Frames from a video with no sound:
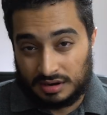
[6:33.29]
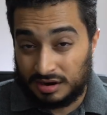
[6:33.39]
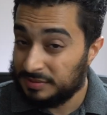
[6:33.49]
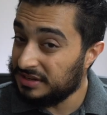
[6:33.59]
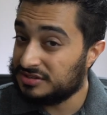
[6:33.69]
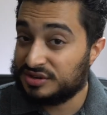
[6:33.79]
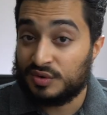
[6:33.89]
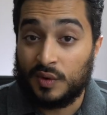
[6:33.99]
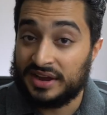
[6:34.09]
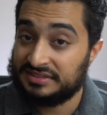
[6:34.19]
RPD is
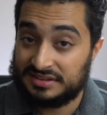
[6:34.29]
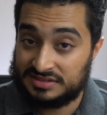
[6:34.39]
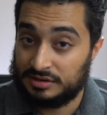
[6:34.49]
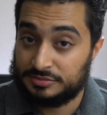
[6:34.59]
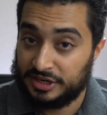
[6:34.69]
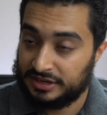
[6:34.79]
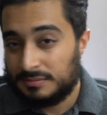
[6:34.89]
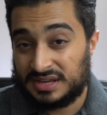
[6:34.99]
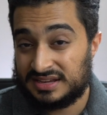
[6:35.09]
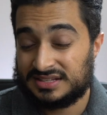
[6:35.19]
quite the
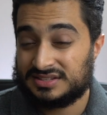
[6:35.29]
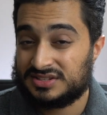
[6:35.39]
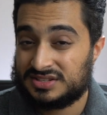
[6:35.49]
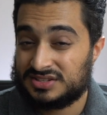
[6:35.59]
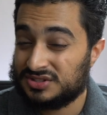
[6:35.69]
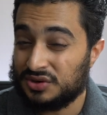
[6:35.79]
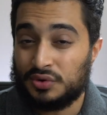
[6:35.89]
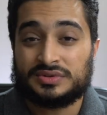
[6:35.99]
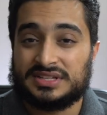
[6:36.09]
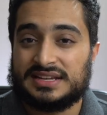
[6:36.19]
subject because it's
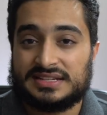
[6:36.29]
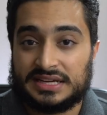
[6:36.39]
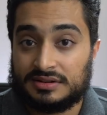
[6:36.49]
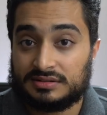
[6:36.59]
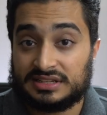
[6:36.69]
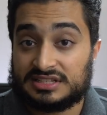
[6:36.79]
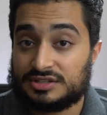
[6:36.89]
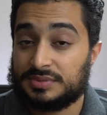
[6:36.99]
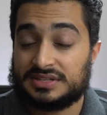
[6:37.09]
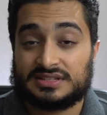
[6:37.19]
so detailed and
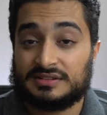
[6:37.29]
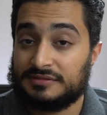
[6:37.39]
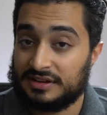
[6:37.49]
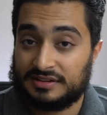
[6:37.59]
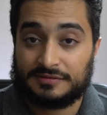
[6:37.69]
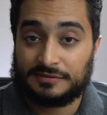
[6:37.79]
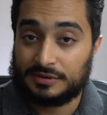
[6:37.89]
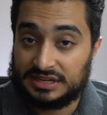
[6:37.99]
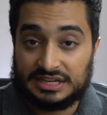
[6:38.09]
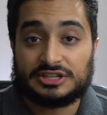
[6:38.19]
specific
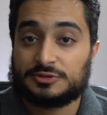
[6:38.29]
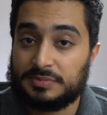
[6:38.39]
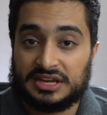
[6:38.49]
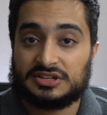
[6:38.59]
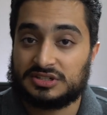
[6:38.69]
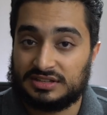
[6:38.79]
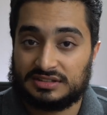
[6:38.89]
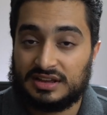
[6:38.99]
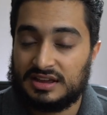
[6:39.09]
for each patient.